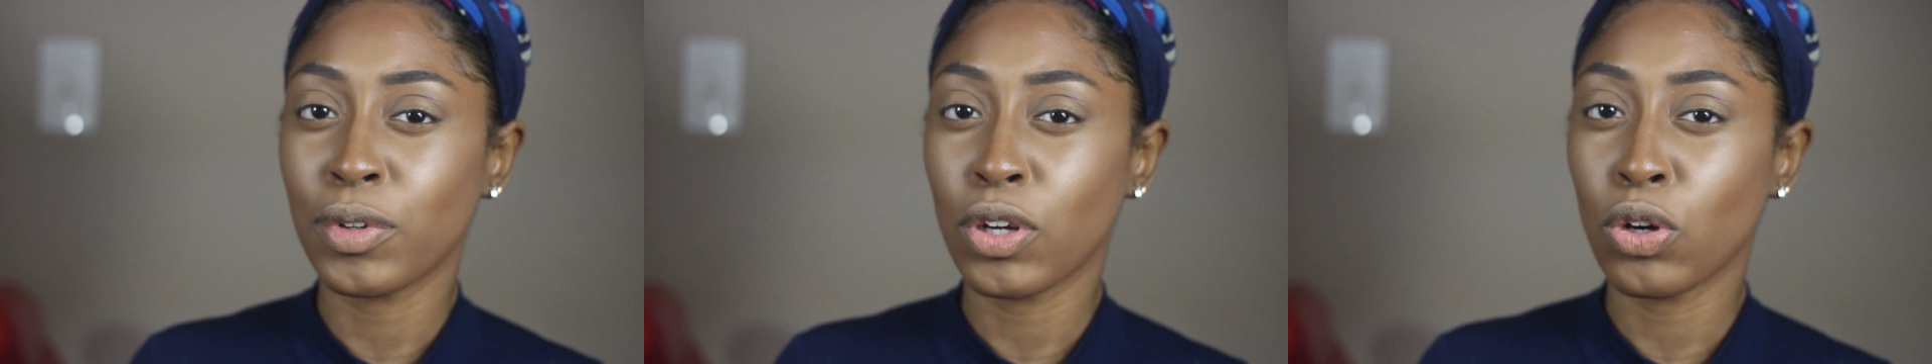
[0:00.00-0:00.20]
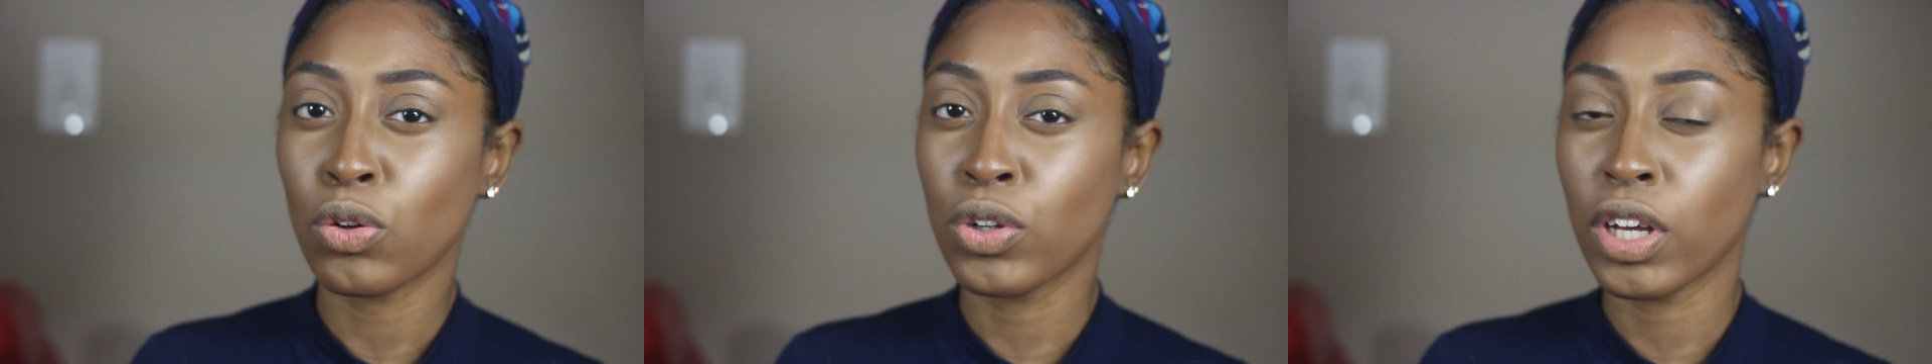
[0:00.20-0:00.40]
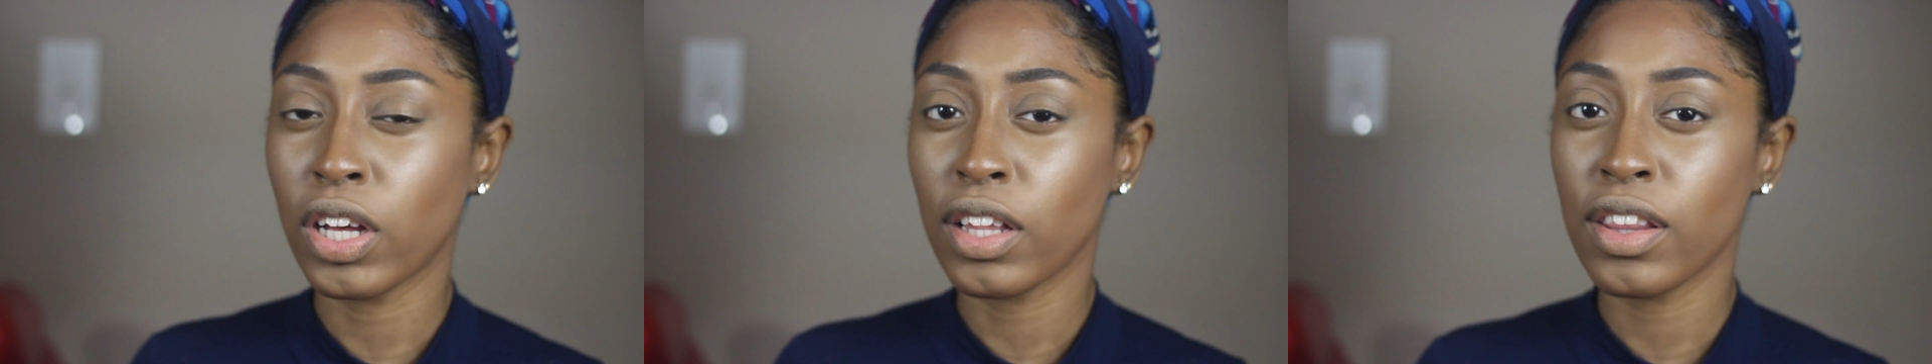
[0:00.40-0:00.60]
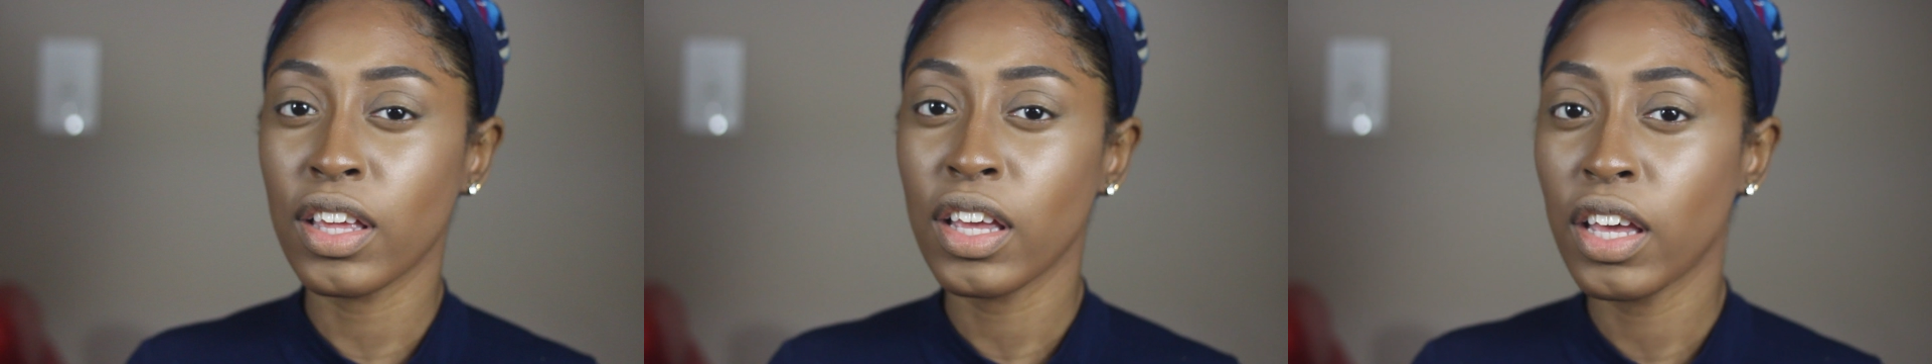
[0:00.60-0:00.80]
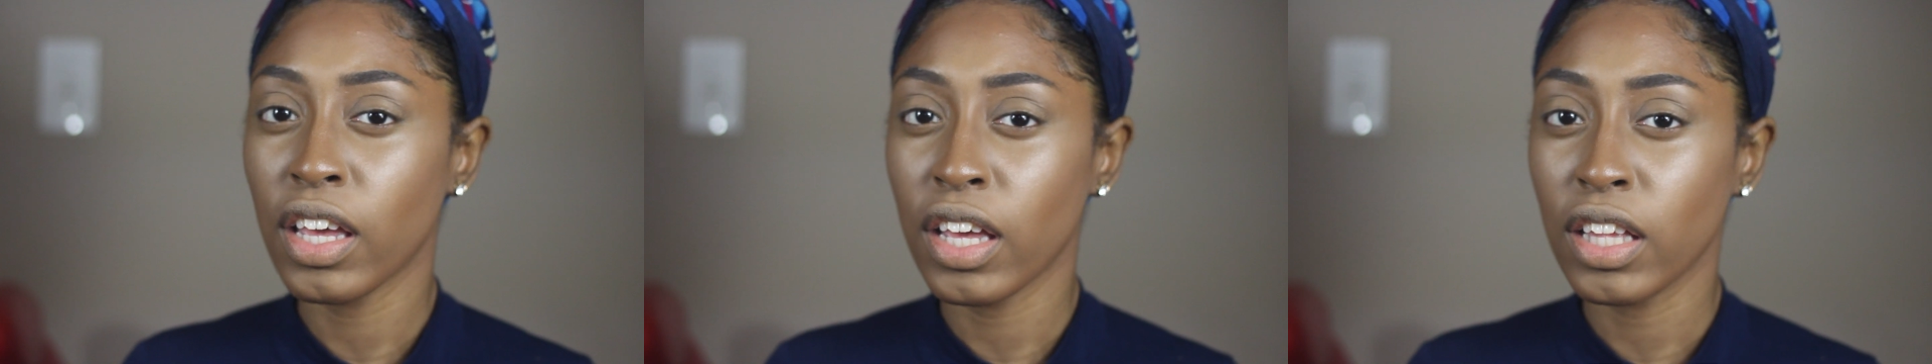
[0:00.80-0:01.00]
on the other
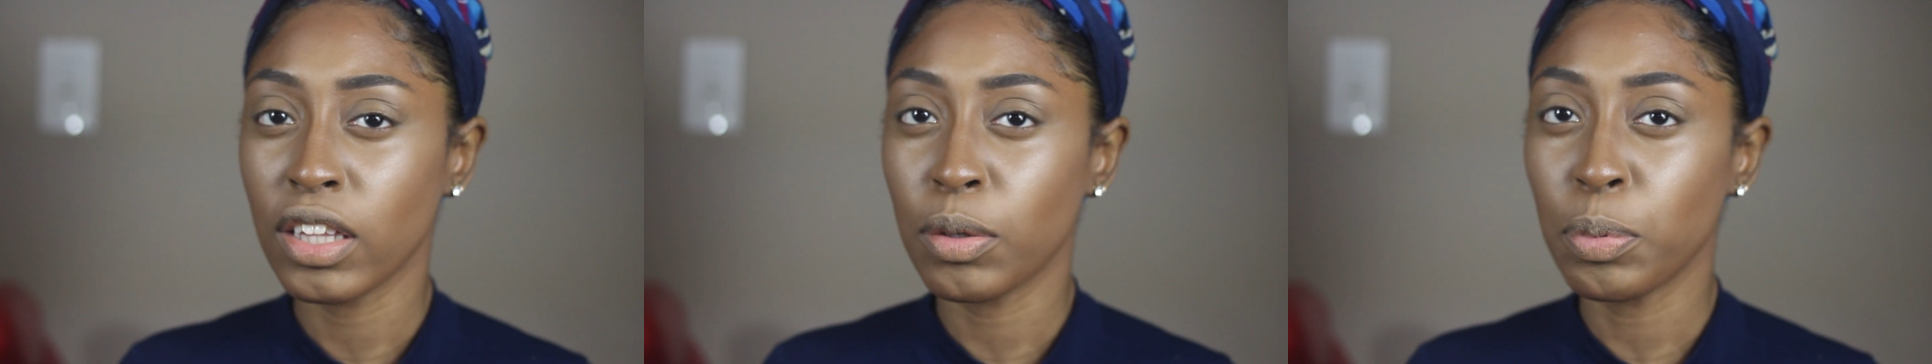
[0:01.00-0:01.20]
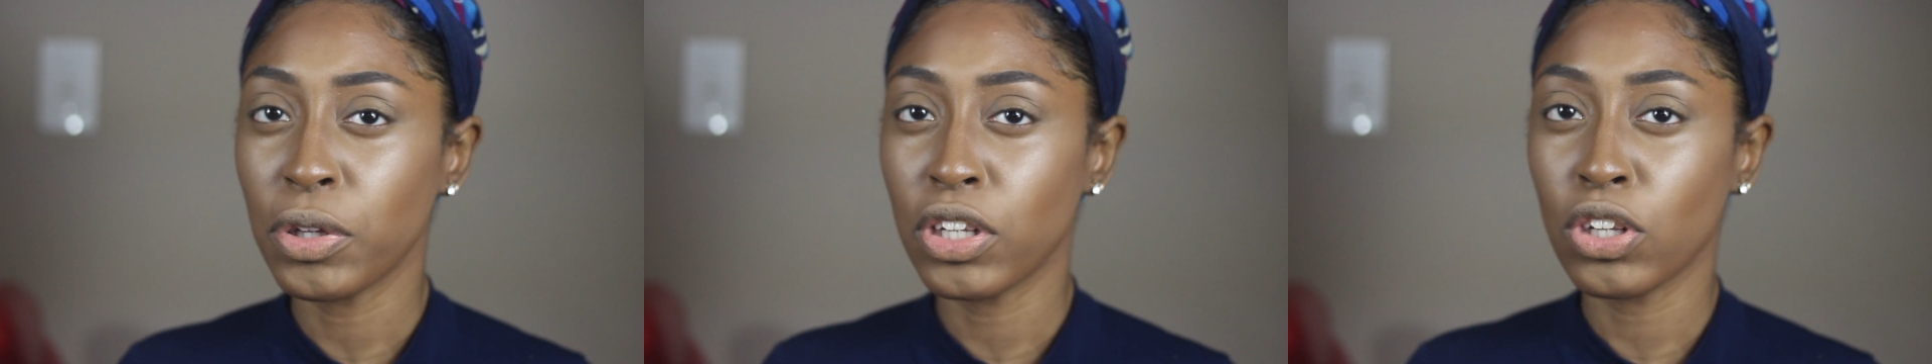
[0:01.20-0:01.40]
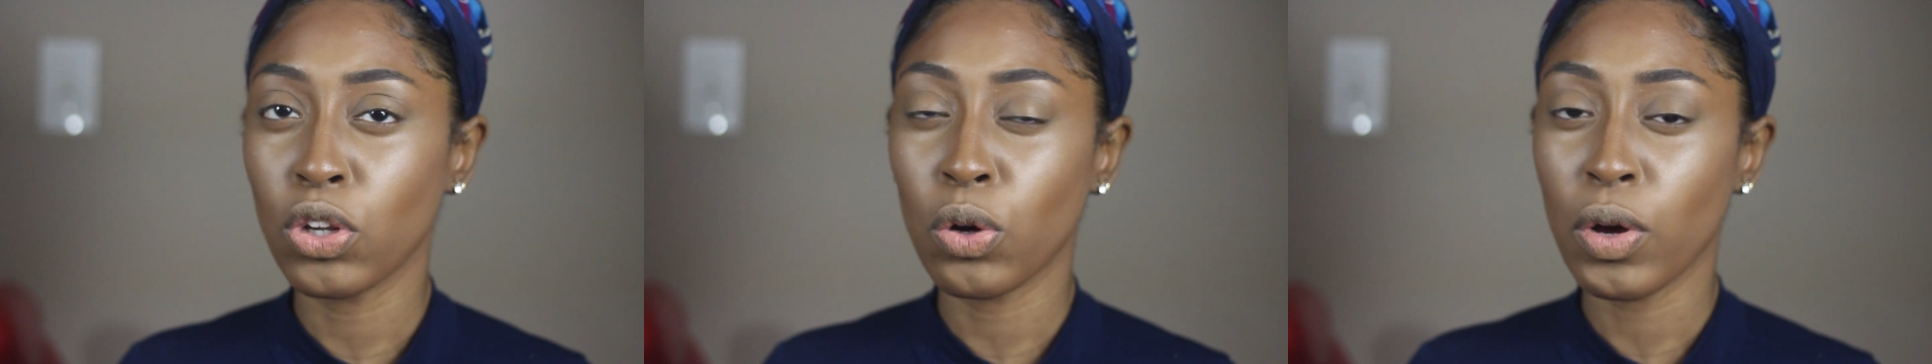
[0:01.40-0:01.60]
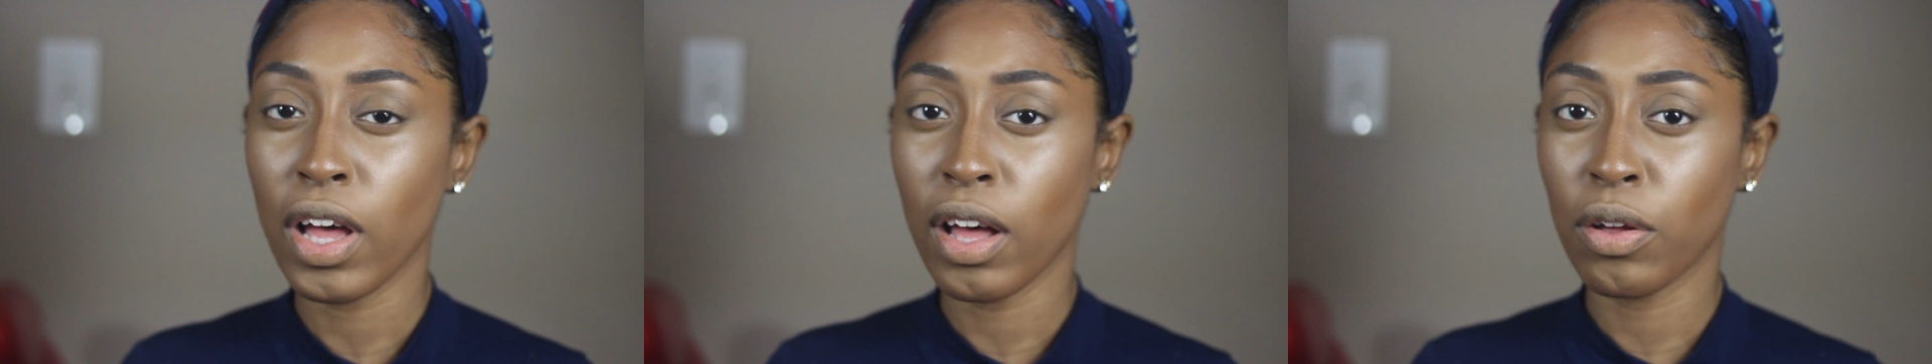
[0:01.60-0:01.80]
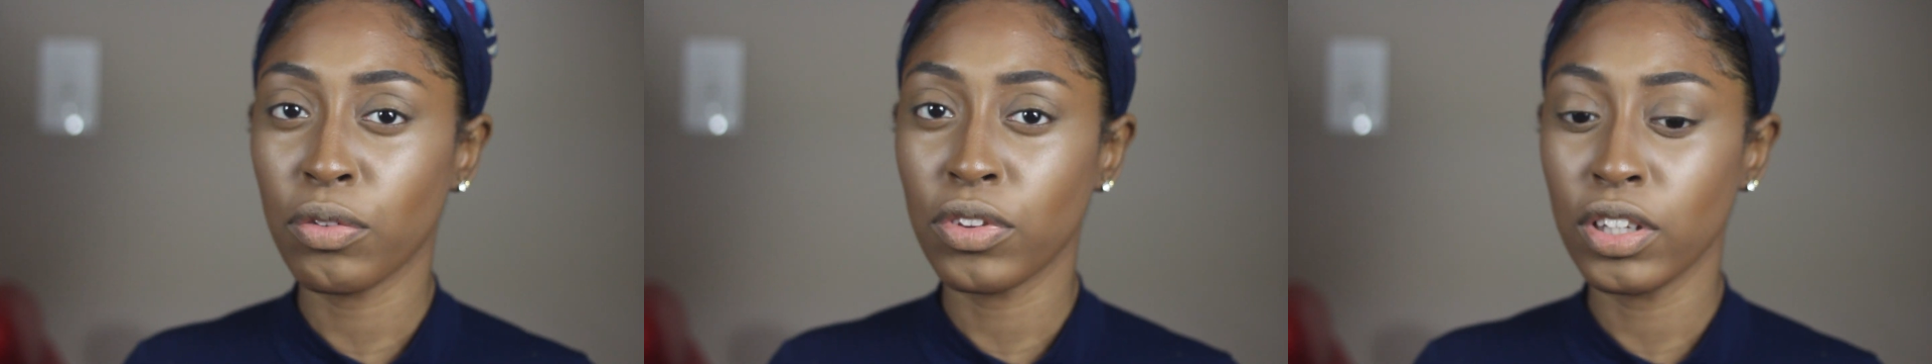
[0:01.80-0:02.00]
hand, depending on
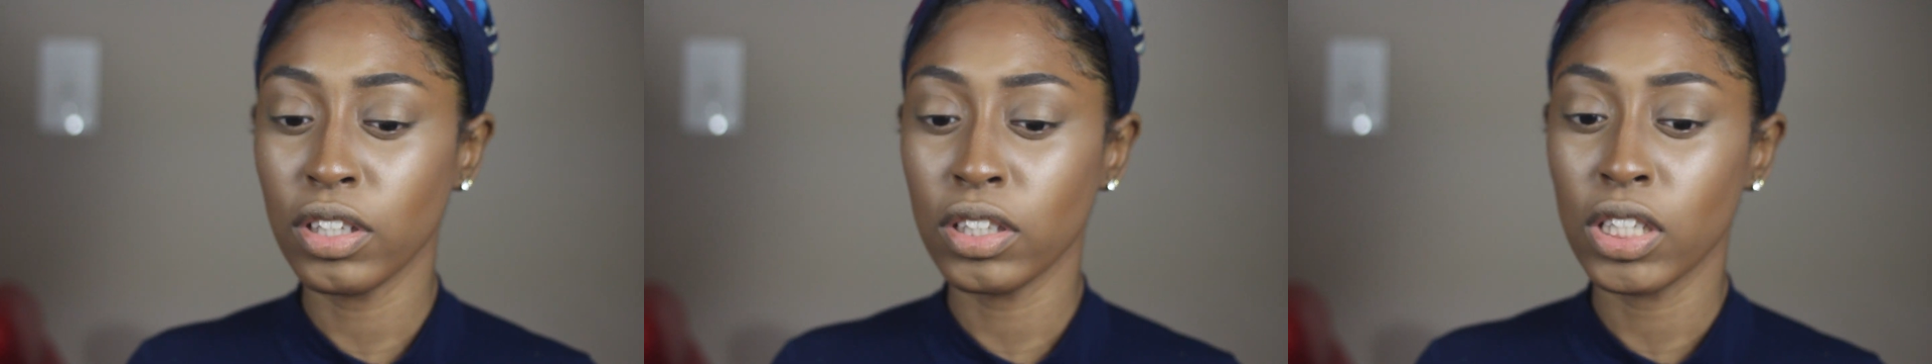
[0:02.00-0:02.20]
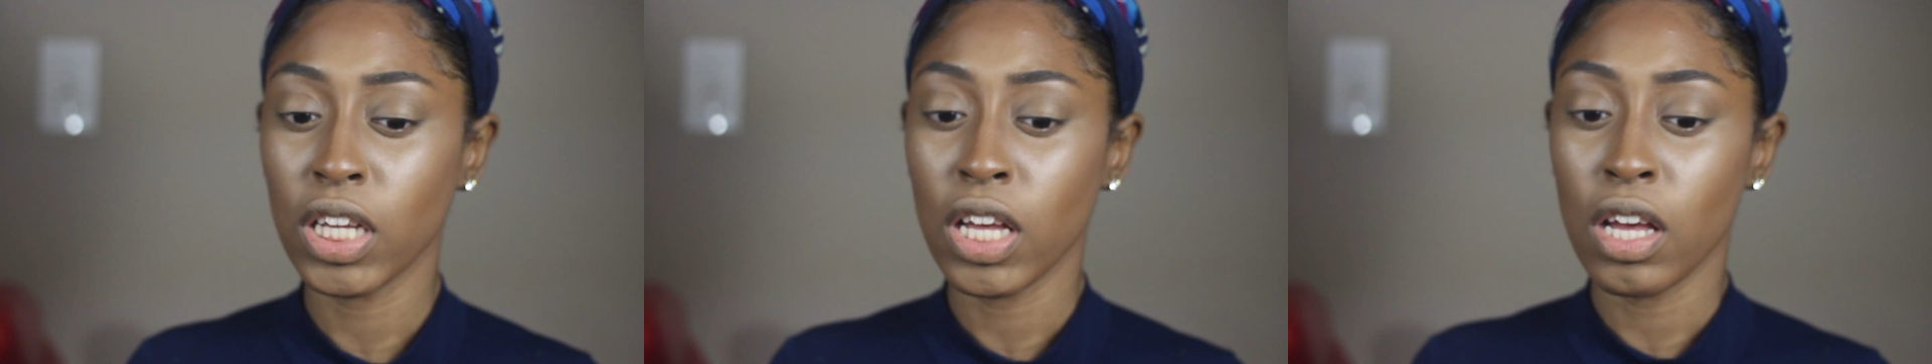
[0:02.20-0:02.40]
how the